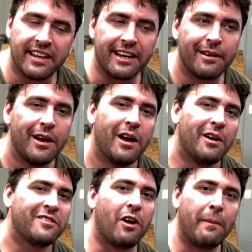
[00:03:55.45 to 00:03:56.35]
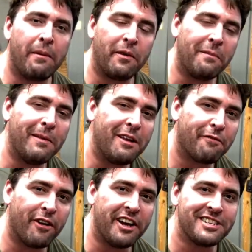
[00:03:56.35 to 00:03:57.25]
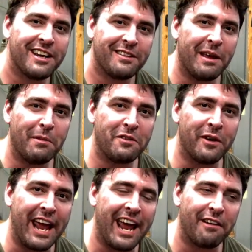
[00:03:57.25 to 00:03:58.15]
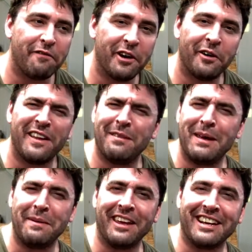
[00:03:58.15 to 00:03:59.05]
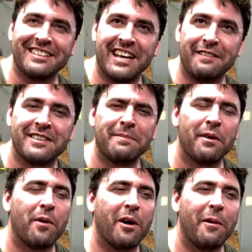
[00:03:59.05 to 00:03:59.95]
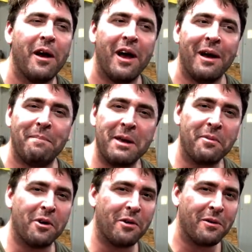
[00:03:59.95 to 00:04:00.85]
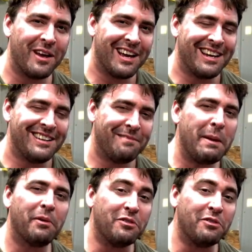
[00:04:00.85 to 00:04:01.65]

Like start maybe with a mini fridge, then move to an anvil, and then maybe like a safe. Something where people